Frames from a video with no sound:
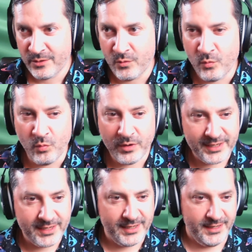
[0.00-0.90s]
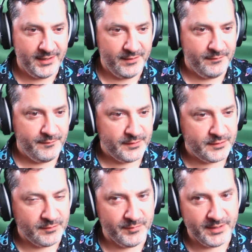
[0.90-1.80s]
What if
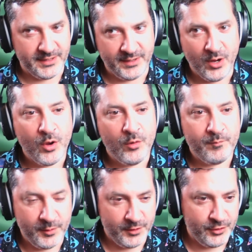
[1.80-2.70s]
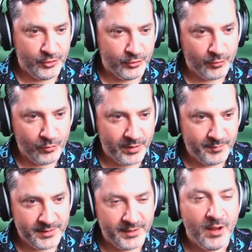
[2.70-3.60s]
somebody put a nuclear weapon